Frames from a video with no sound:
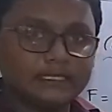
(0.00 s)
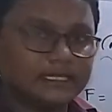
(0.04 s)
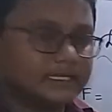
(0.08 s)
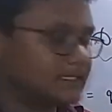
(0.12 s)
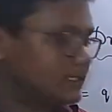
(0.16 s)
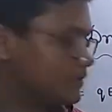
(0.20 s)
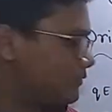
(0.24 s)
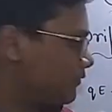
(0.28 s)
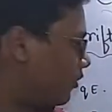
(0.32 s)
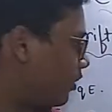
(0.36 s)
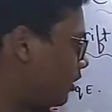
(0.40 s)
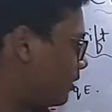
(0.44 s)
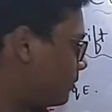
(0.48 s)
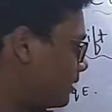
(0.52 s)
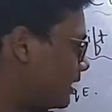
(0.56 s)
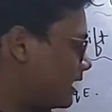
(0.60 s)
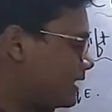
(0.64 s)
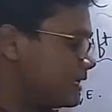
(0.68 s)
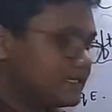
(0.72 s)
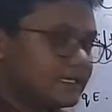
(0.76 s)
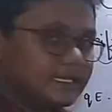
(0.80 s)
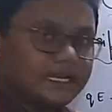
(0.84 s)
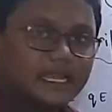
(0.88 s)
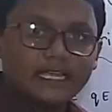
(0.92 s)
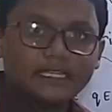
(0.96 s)
This formula
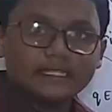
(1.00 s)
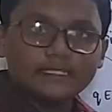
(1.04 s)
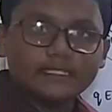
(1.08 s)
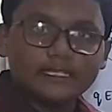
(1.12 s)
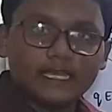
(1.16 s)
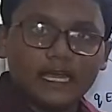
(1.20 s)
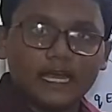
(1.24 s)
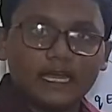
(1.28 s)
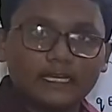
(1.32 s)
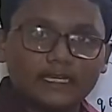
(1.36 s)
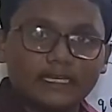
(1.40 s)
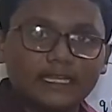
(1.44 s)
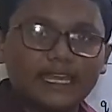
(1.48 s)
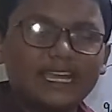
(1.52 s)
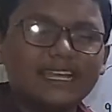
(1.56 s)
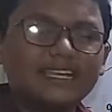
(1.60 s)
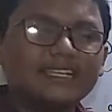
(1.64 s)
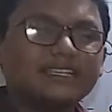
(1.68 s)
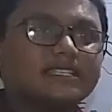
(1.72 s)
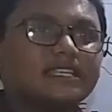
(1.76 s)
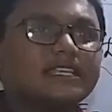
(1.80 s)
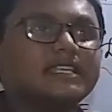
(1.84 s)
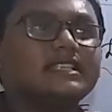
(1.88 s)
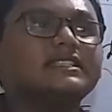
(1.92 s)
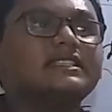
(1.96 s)
is in NCRT
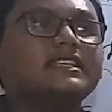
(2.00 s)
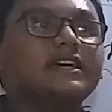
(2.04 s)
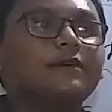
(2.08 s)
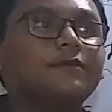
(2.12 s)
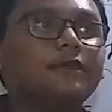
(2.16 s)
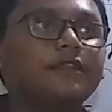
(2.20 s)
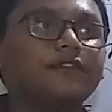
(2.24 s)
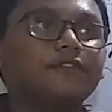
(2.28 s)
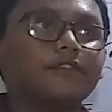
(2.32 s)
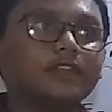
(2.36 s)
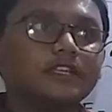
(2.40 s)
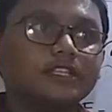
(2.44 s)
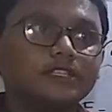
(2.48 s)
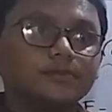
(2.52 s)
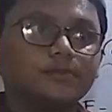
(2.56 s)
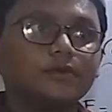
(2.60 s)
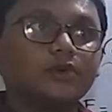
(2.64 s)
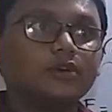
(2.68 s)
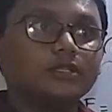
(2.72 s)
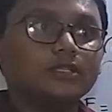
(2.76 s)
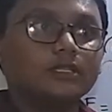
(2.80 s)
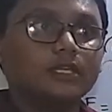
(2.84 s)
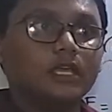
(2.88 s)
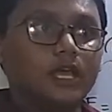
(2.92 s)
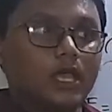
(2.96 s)
and in some reference
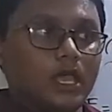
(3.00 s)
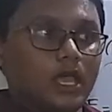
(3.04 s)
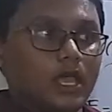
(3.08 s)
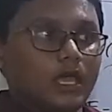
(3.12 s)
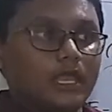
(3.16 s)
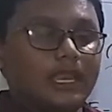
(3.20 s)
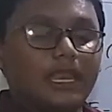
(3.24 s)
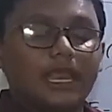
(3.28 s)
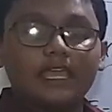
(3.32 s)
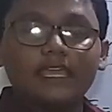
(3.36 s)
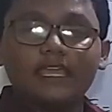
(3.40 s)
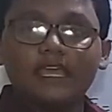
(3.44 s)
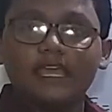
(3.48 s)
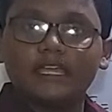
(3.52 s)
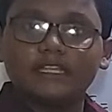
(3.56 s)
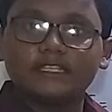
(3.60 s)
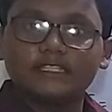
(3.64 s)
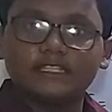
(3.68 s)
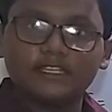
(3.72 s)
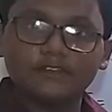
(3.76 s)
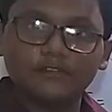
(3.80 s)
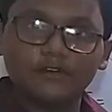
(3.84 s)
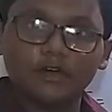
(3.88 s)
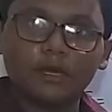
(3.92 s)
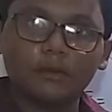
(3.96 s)
books like
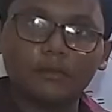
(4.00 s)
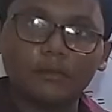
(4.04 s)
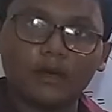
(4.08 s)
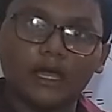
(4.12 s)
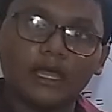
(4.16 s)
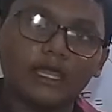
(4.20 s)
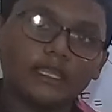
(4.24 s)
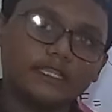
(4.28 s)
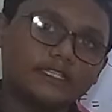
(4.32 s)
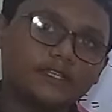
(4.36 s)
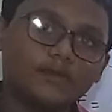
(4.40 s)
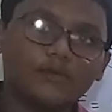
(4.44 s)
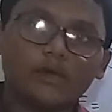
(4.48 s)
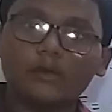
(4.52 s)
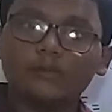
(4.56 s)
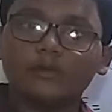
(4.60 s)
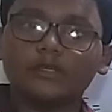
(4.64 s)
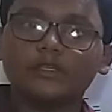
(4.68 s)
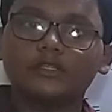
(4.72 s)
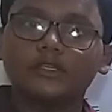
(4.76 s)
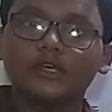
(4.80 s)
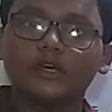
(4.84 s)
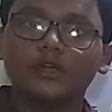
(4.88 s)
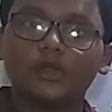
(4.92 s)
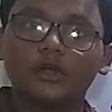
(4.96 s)
H.C. Verma
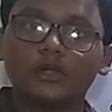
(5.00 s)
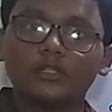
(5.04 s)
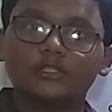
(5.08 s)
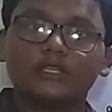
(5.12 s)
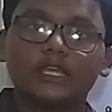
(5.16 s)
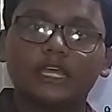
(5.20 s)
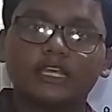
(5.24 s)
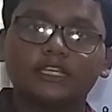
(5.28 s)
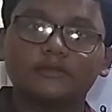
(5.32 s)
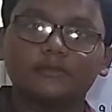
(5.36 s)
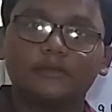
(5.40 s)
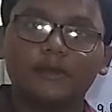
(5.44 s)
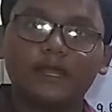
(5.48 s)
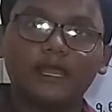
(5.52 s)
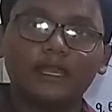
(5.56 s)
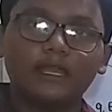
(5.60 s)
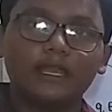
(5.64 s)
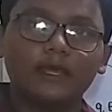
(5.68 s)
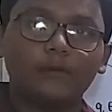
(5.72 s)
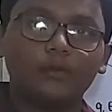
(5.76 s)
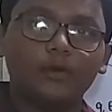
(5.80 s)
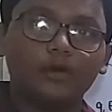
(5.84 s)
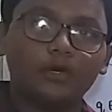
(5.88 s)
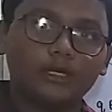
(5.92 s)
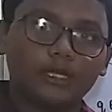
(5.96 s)
sir also explained
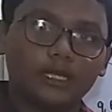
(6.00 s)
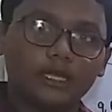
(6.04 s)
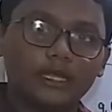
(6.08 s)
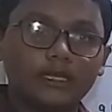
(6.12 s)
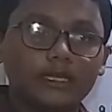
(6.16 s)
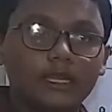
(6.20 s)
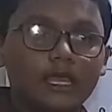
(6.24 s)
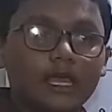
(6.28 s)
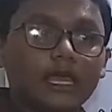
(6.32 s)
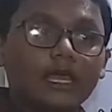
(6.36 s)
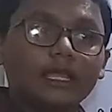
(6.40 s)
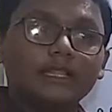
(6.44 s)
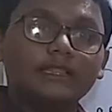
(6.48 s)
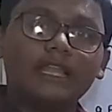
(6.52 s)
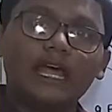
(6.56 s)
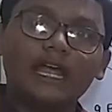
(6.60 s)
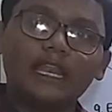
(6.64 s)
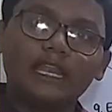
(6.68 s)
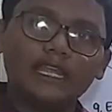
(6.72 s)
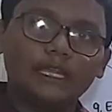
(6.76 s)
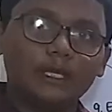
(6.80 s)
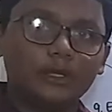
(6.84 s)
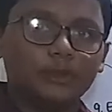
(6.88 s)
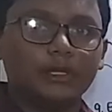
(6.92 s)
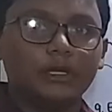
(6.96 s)
about it. The
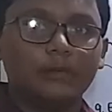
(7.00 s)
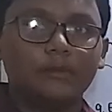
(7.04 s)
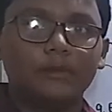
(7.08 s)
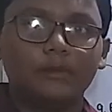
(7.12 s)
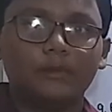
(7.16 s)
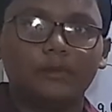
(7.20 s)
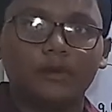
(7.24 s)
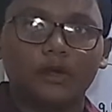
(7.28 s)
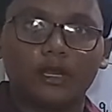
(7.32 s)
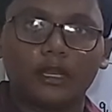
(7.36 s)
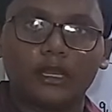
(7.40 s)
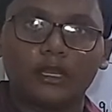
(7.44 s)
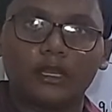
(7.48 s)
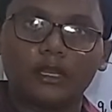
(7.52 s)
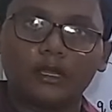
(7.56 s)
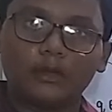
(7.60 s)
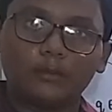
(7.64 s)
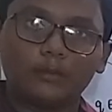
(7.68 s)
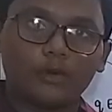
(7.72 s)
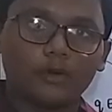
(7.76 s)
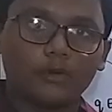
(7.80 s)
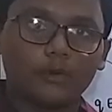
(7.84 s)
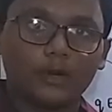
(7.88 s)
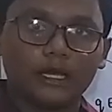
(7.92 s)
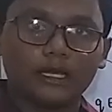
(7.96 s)
link will be
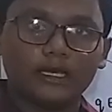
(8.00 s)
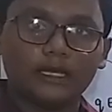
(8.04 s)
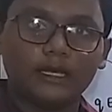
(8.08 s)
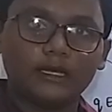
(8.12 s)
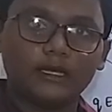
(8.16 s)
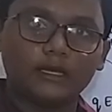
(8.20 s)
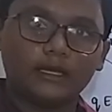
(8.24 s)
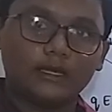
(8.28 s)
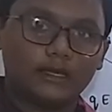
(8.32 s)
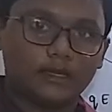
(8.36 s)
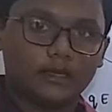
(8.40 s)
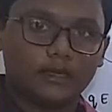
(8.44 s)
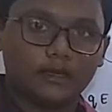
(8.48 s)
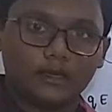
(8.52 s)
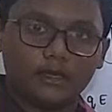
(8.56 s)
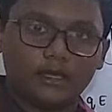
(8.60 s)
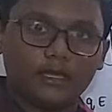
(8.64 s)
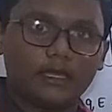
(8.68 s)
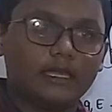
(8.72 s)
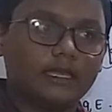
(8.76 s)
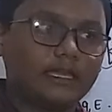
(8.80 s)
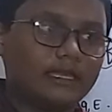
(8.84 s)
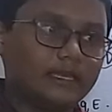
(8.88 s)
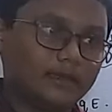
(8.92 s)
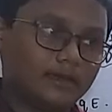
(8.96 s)
provided
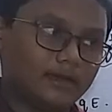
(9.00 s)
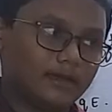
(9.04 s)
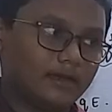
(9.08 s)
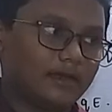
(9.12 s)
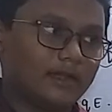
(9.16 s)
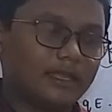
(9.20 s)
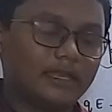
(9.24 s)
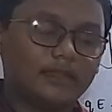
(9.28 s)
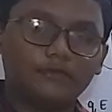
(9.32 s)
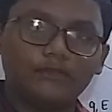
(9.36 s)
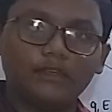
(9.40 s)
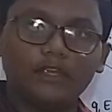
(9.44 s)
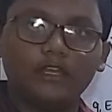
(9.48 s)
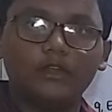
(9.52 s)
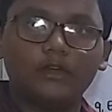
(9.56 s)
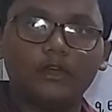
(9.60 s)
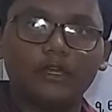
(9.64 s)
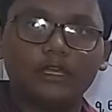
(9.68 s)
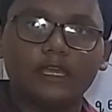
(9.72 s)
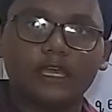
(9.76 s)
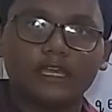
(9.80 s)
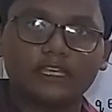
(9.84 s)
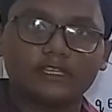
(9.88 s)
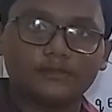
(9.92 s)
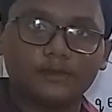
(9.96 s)
in a video
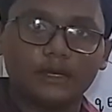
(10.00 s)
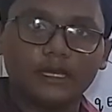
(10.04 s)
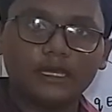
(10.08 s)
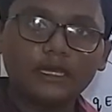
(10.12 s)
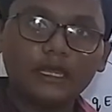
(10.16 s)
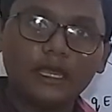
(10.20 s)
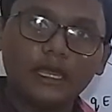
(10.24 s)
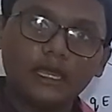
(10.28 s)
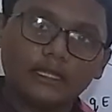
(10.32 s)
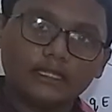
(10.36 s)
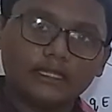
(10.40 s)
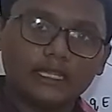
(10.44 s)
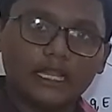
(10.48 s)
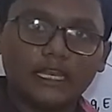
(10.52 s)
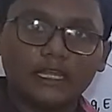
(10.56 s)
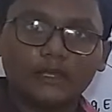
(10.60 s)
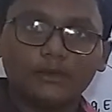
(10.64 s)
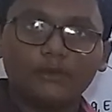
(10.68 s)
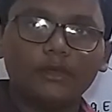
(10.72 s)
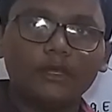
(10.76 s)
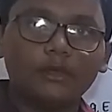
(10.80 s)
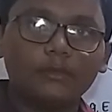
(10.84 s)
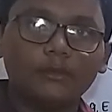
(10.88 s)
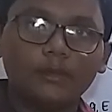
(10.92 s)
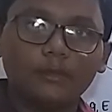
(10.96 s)
he explained. The
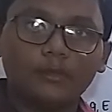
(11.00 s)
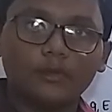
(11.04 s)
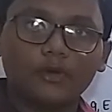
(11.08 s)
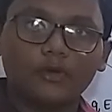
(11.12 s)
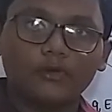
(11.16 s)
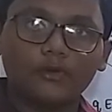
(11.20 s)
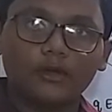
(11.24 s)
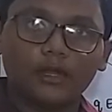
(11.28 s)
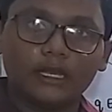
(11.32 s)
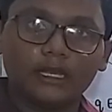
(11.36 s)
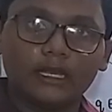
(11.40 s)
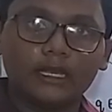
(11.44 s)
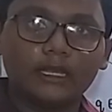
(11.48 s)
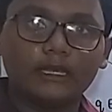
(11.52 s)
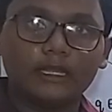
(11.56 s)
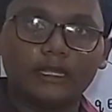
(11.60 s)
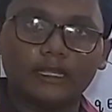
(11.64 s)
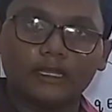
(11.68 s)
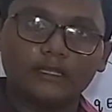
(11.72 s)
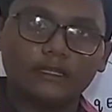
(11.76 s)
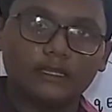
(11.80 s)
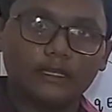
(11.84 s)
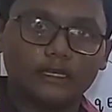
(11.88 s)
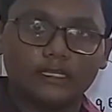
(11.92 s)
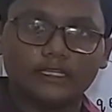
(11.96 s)
link will be provided
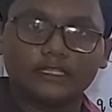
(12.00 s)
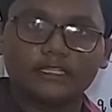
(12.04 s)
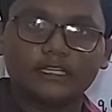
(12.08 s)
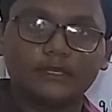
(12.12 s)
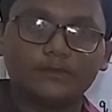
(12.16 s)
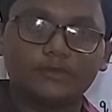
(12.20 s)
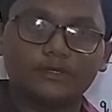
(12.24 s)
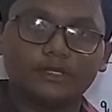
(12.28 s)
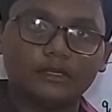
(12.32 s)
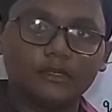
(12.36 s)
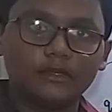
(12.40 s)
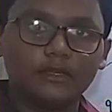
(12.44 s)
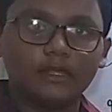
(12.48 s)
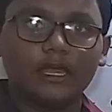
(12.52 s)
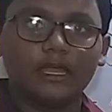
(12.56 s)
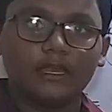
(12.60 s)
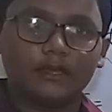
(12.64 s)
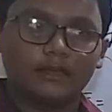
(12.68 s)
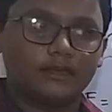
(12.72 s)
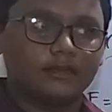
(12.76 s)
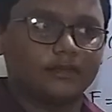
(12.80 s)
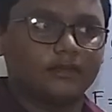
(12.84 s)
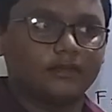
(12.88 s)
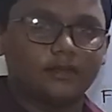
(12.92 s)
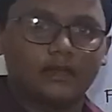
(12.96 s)
in the description
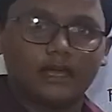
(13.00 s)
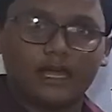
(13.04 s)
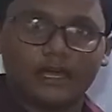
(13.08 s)
at